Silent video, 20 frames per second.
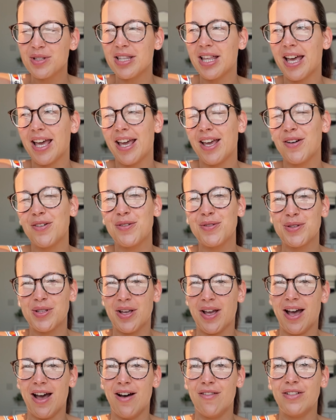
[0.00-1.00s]
They also
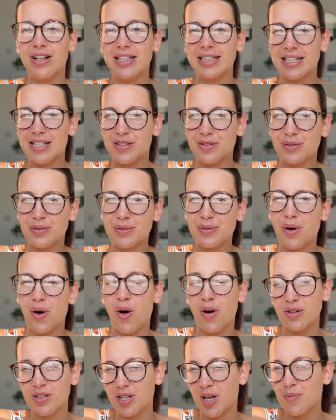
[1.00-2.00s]
have a little
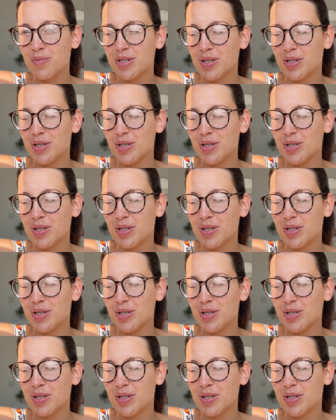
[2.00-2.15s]
hot tub,